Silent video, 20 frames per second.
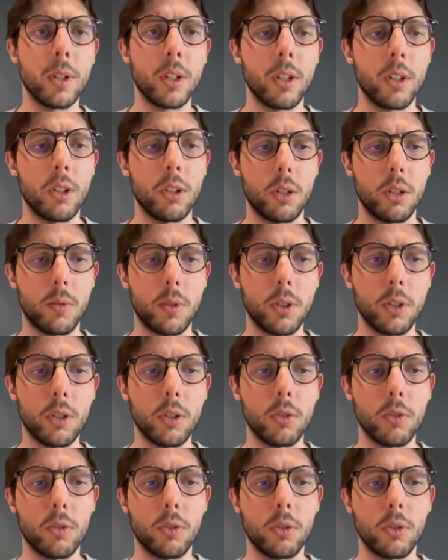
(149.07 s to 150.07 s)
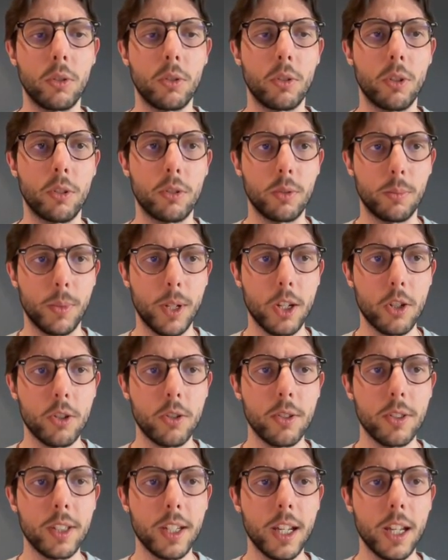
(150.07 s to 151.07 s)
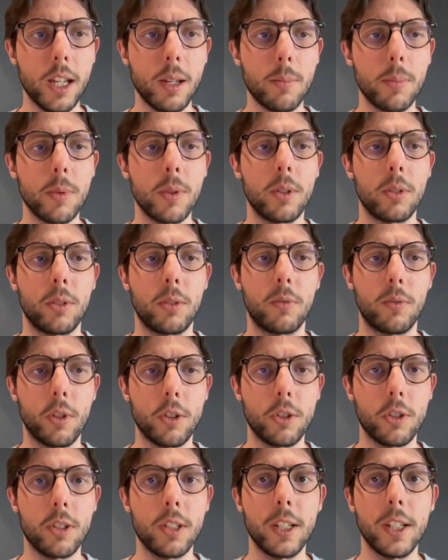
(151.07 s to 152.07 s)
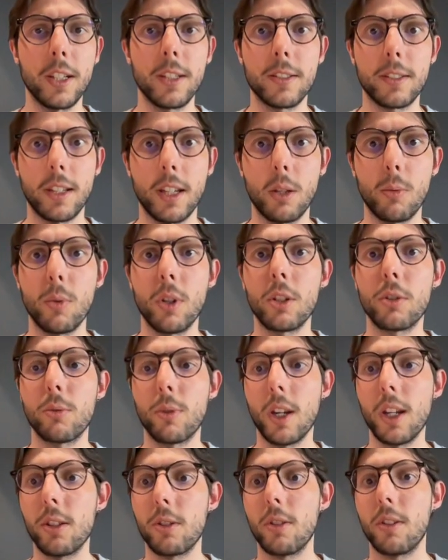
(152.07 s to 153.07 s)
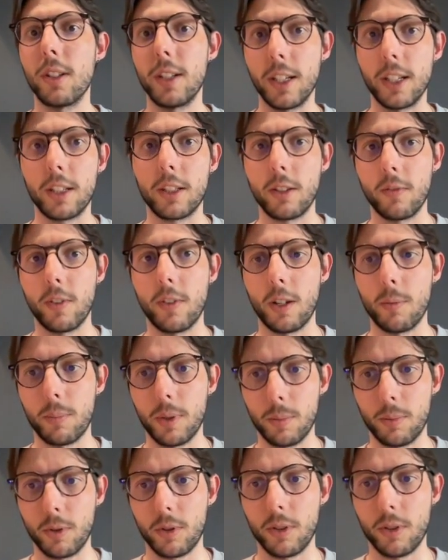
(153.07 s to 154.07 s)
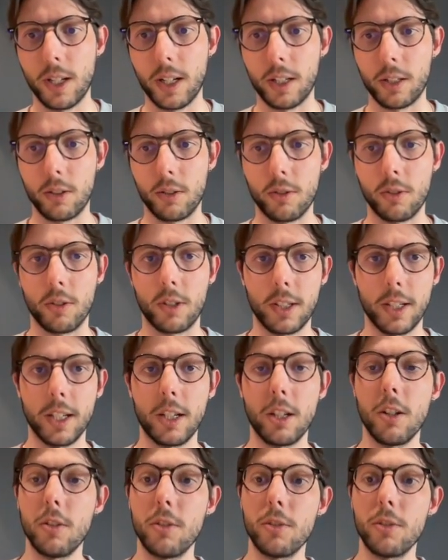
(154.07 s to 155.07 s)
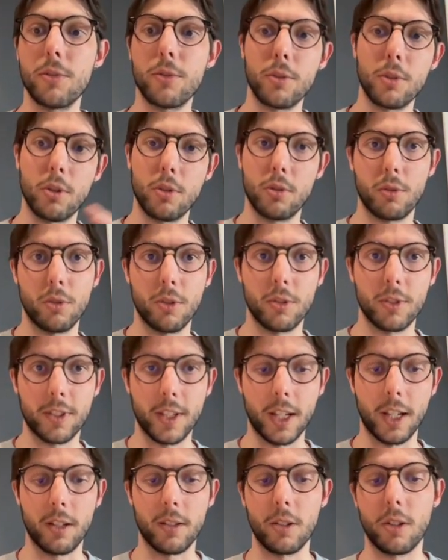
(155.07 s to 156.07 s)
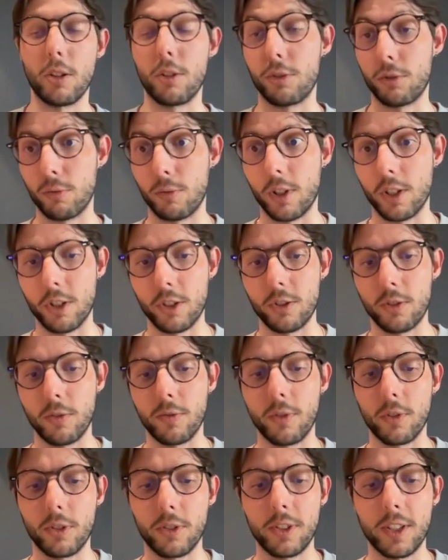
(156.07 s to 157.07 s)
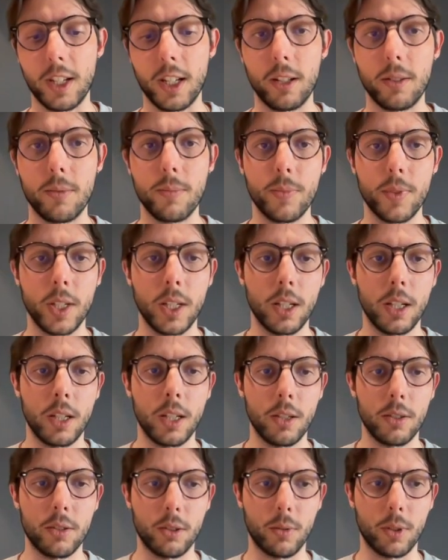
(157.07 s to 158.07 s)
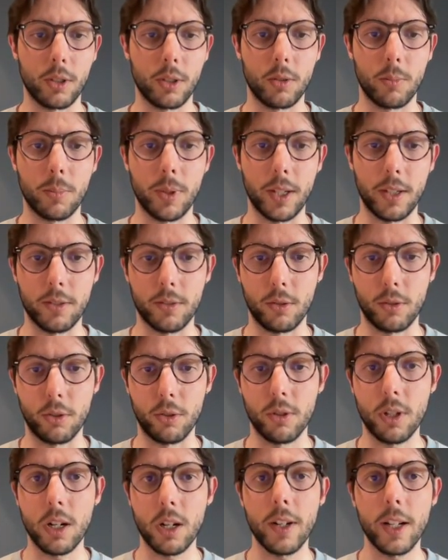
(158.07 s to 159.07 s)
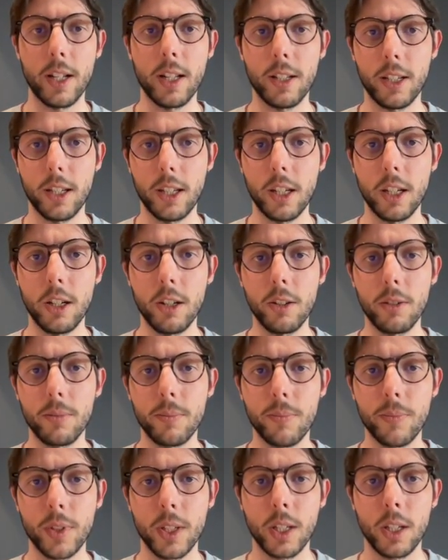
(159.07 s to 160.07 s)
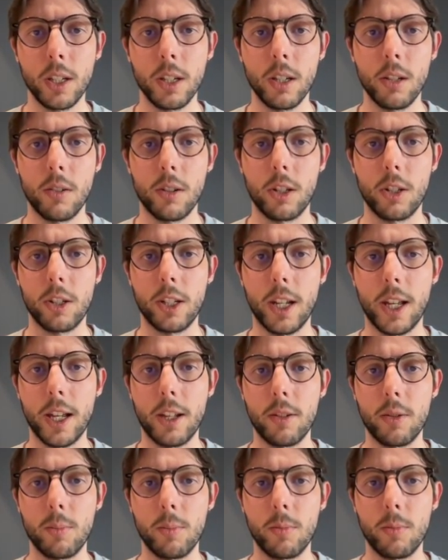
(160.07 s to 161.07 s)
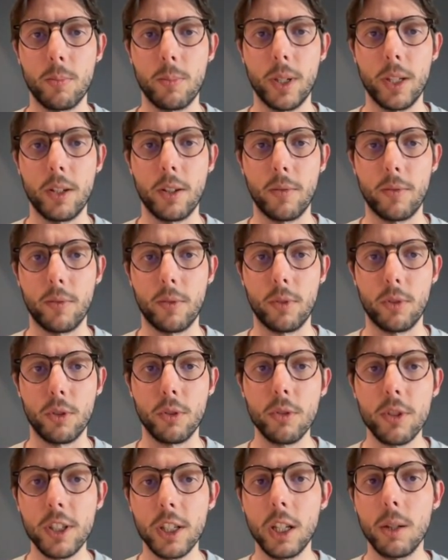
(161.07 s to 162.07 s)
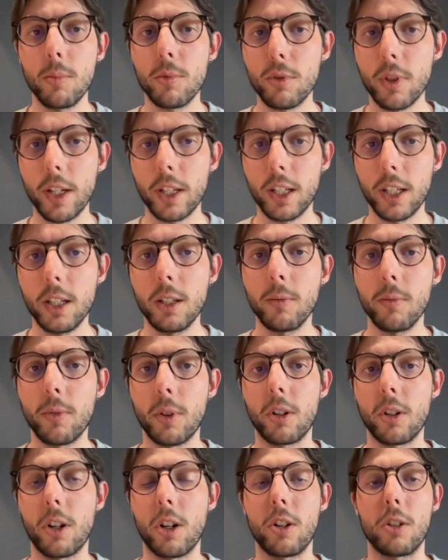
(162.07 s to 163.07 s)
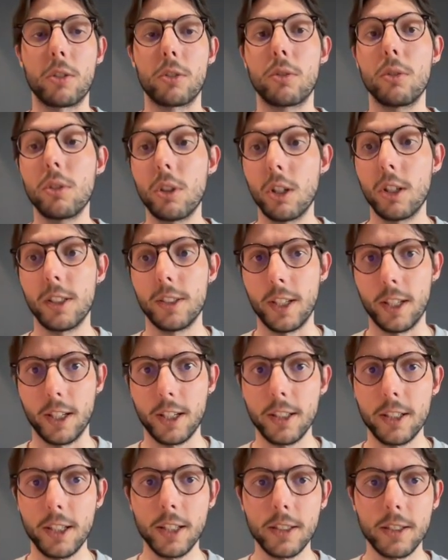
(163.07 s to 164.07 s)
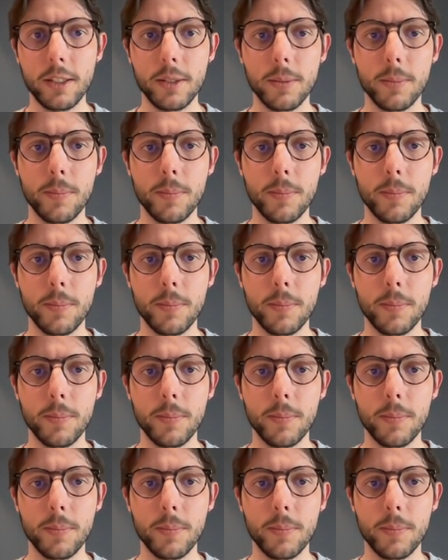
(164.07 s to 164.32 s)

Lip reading: you want to go to your automation tab, conversion links, and we'll create the link that people are going to click on to go to the sale or to register for the sale. So we're going to paste the URL here. We're going to add a bit of UTM tracking for our Google Analytics,